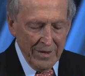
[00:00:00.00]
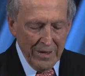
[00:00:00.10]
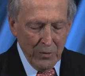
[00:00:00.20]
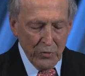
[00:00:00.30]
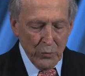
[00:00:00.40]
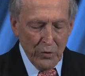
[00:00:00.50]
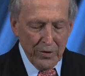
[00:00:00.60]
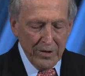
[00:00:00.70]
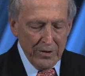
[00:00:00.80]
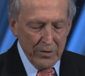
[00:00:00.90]
I was
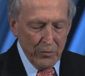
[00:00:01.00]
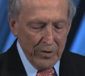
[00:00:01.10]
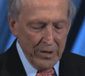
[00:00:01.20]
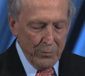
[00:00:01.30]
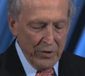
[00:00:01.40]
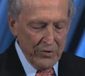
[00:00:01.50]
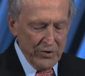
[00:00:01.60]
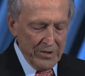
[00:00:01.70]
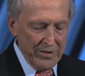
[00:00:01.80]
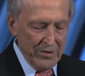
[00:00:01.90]
working on the right
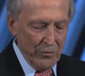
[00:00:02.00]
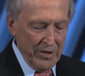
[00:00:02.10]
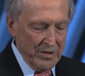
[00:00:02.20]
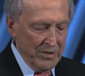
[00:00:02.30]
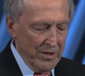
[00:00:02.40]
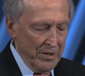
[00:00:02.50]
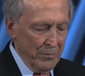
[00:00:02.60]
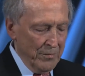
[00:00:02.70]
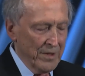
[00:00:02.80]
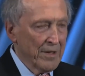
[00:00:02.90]
project at the right
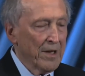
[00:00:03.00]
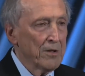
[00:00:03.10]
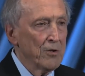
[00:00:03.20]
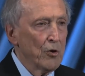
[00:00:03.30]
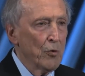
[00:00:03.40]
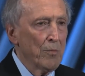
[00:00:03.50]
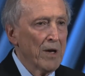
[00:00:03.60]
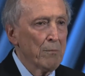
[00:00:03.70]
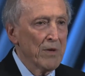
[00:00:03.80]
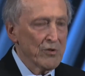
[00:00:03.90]
time, and I knew my
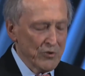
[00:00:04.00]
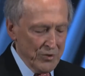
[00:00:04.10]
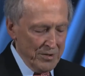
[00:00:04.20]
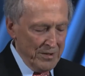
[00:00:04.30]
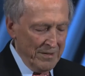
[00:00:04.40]
mission.